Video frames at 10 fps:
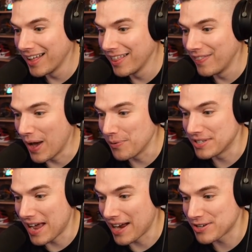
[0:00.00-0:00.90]
That was
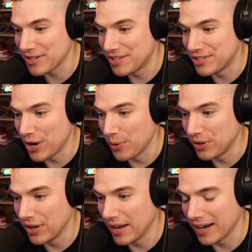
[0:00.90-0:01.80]
actually so
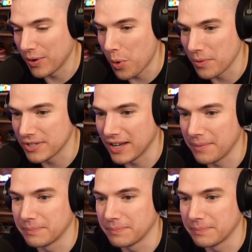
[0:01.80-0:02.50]
good. Hang on one more time.